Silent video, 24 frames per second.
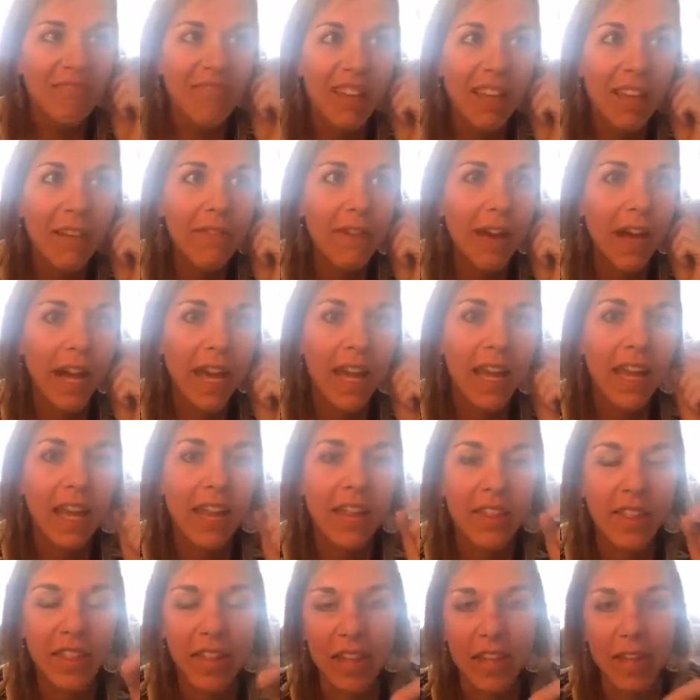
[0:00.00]
If I
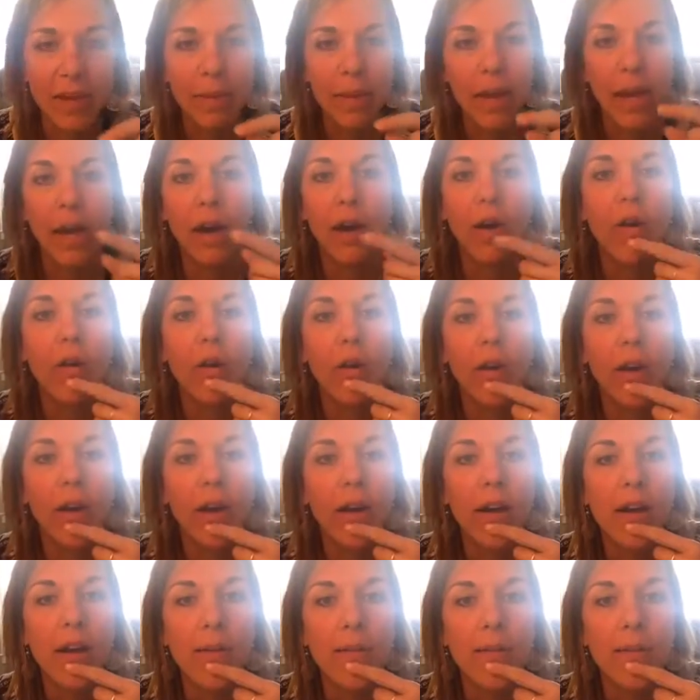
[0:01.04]
think about
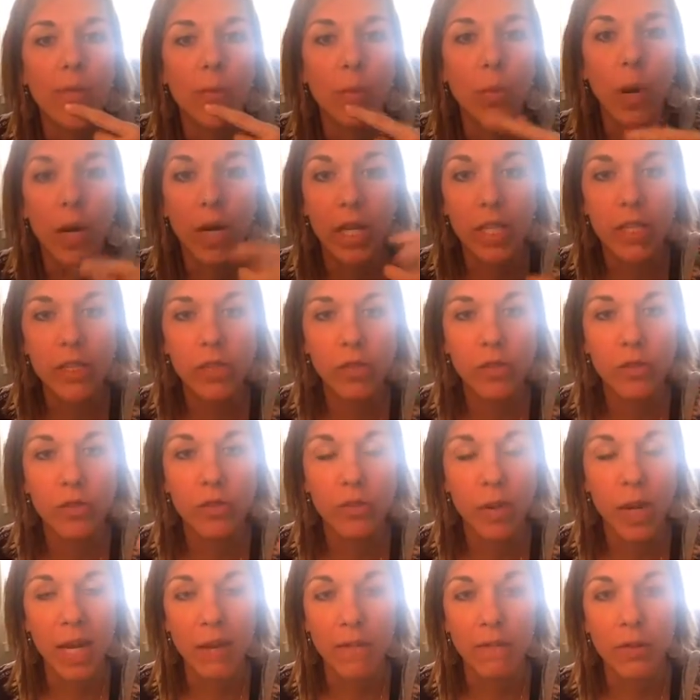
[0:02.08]
wanting to
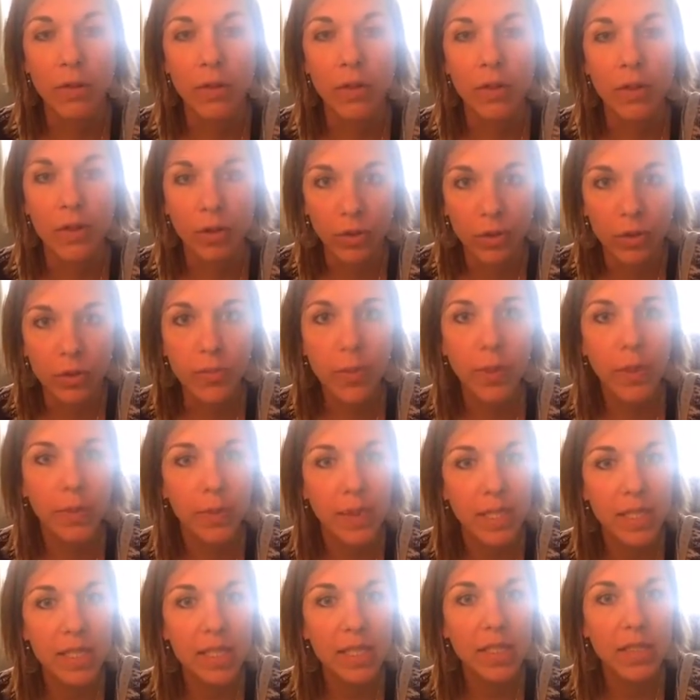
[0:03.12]
lose weight for those
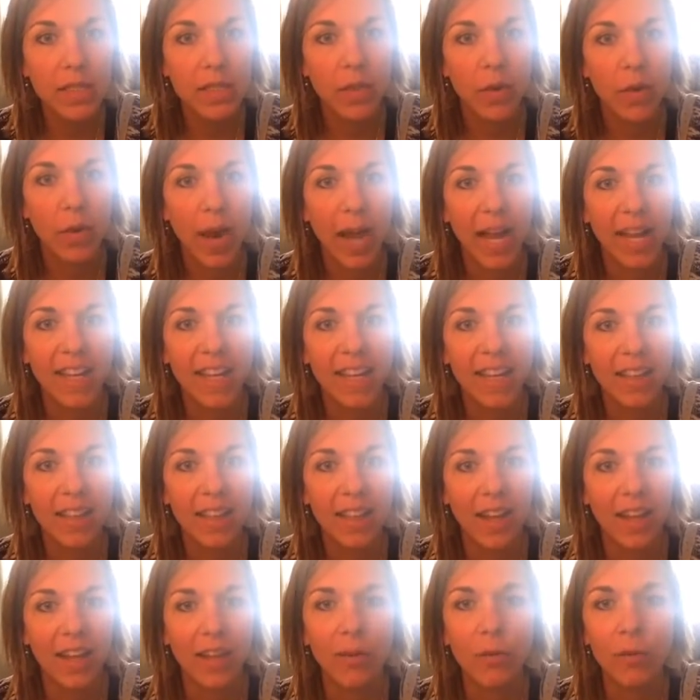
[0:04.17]
purposes, so I can
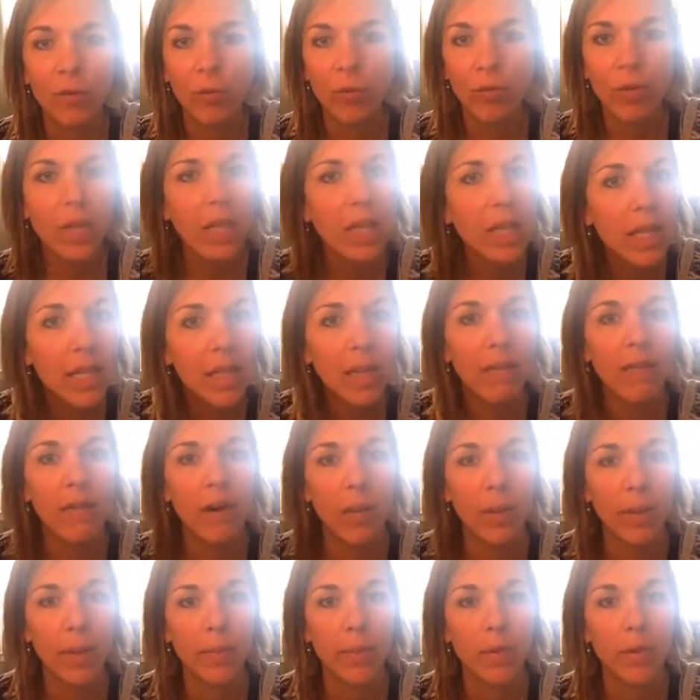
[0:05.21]
like really live
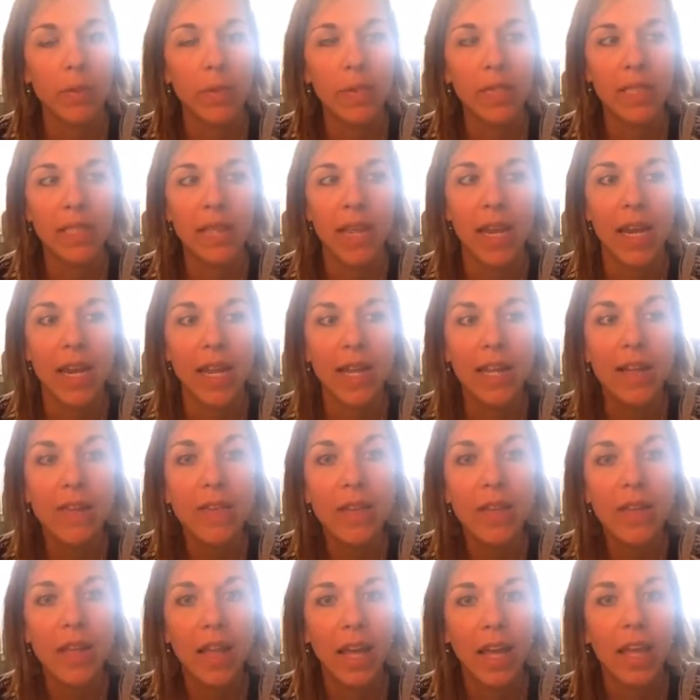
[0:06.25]
out my purpose, and
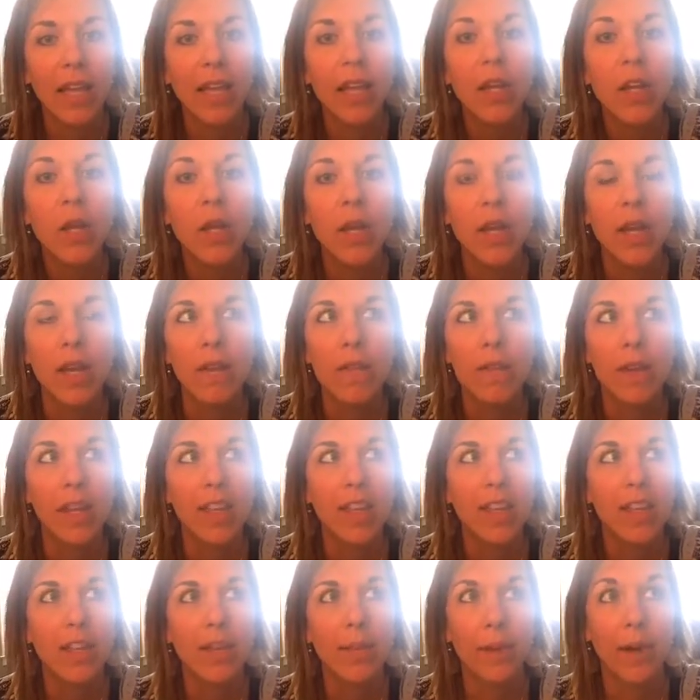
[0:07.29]
even like if I
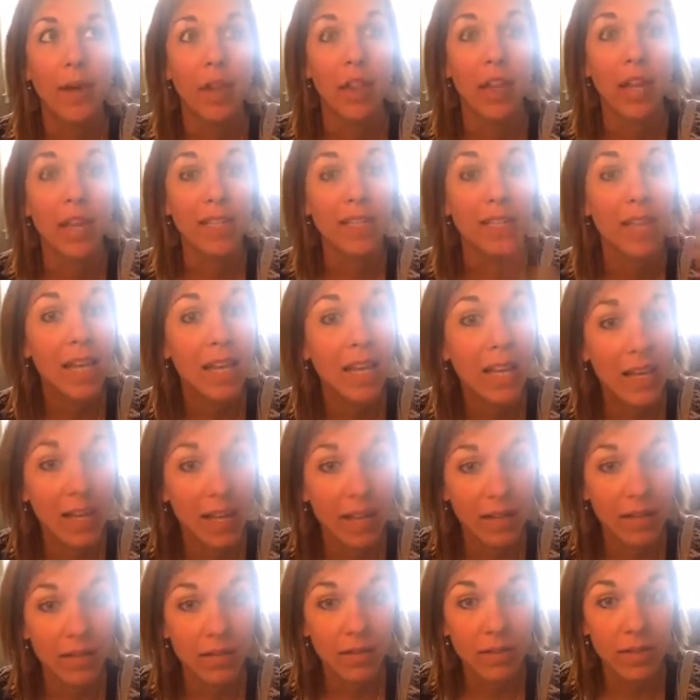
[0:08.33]
think about like taking
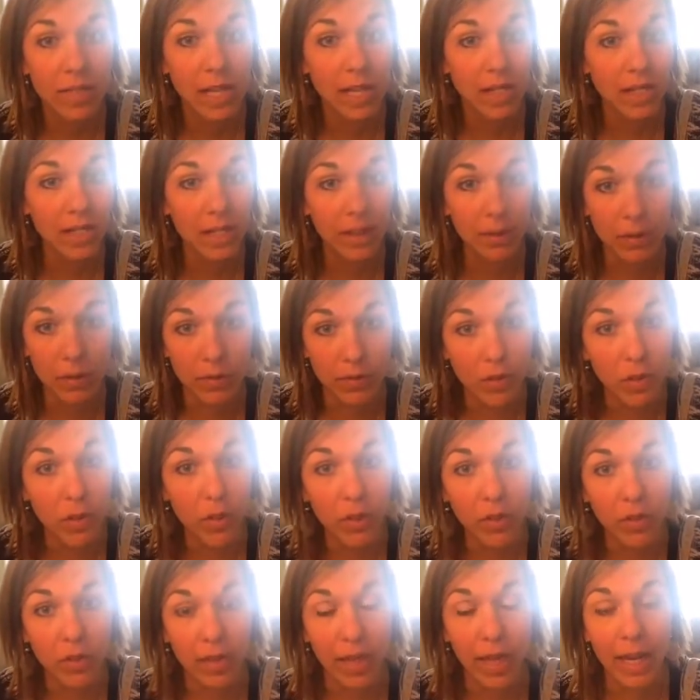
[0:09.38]
it 10 steps
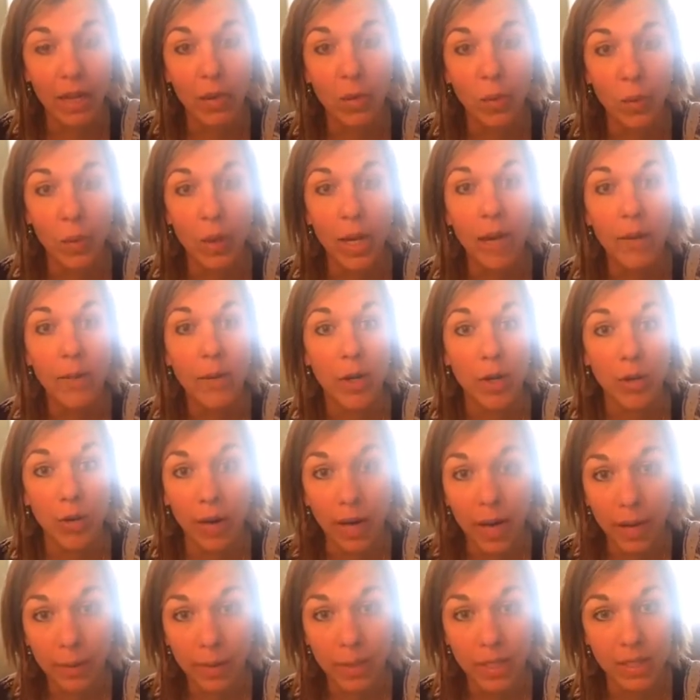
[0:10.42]
further, like when I'm a
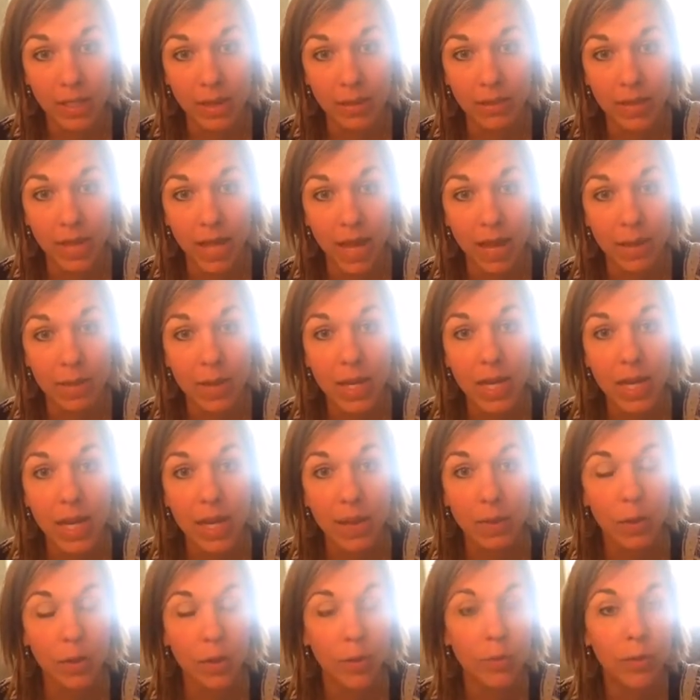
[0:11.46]
grandma someday, being
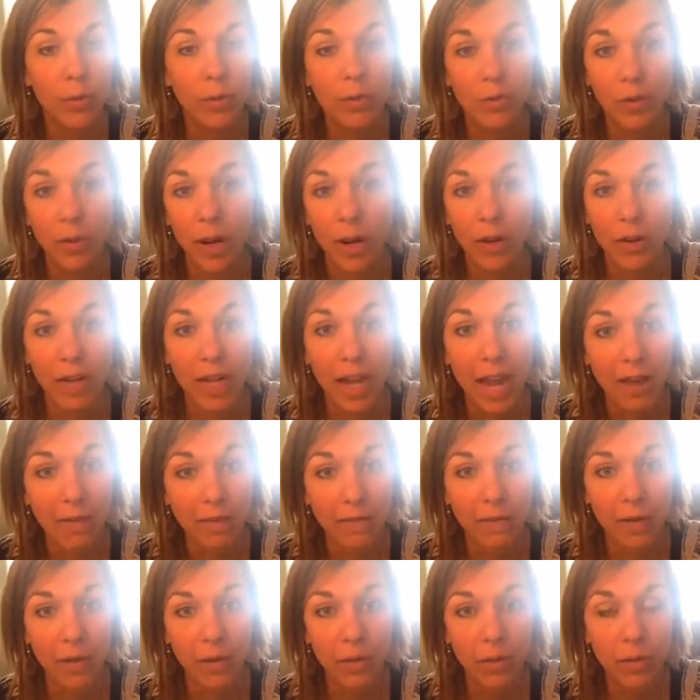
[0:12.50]
able to move around and have
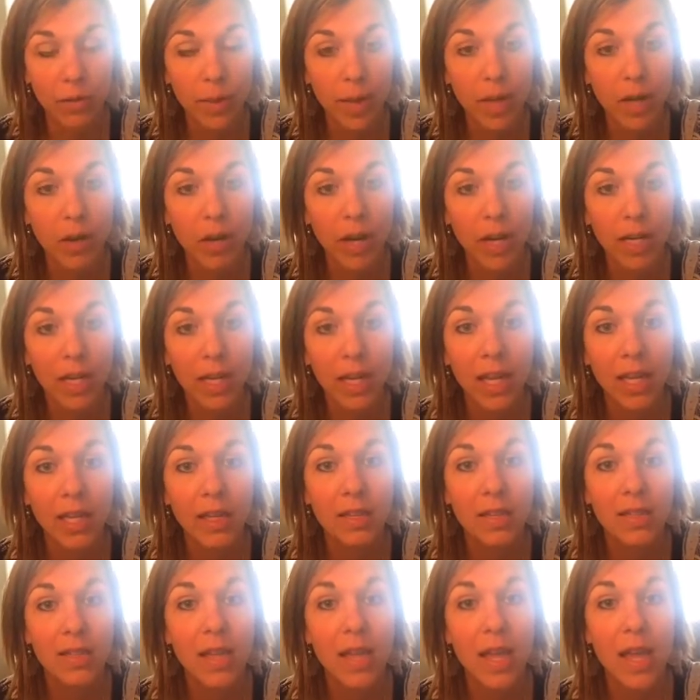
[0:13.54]
fun with my
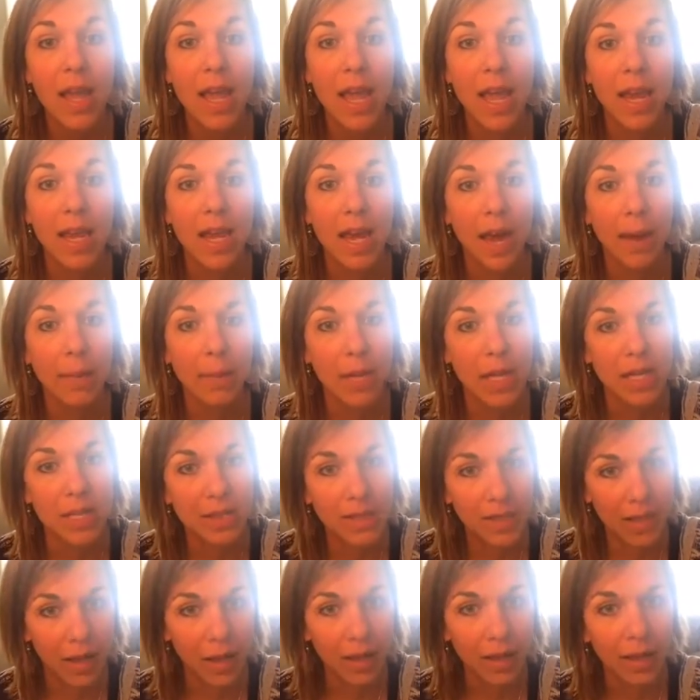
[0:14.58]
grandkids and not be
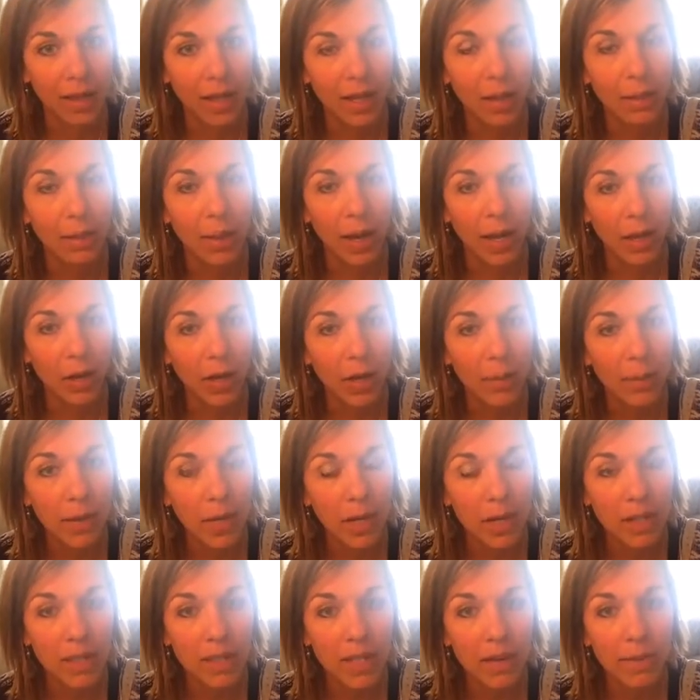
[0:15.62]
sick like my
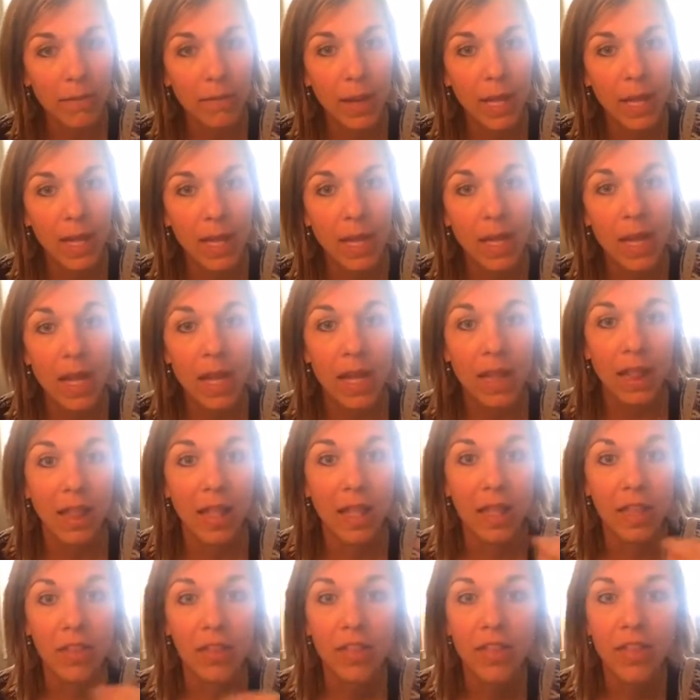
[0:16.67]
grandparents have been,
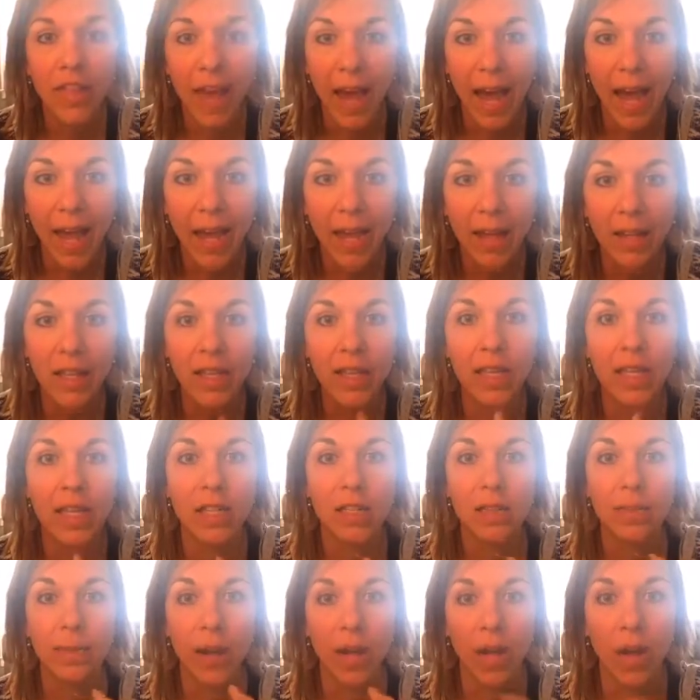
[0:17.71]
like that
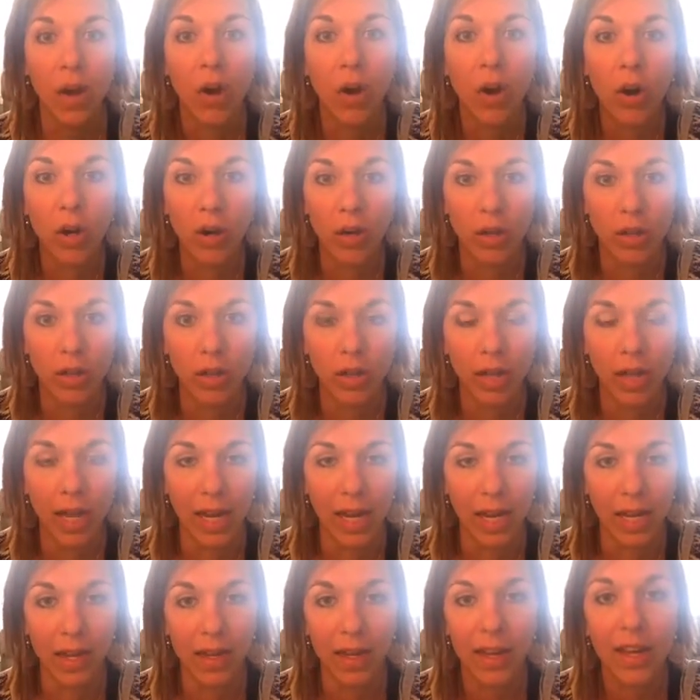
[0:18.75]
gets my heart
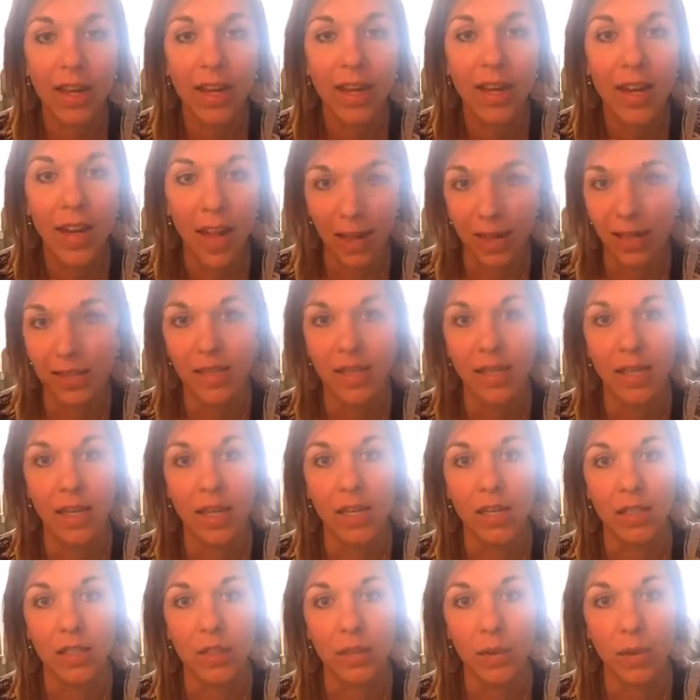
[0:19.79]
like connected
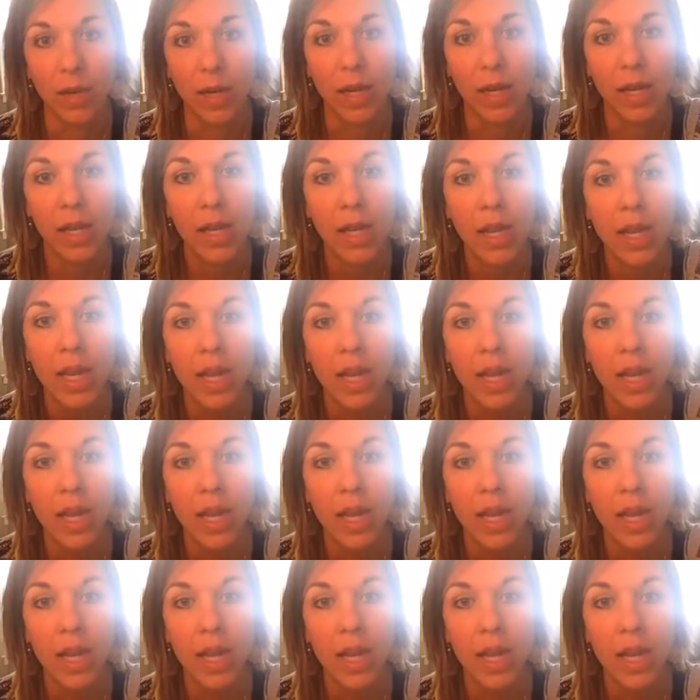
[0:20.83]
into it.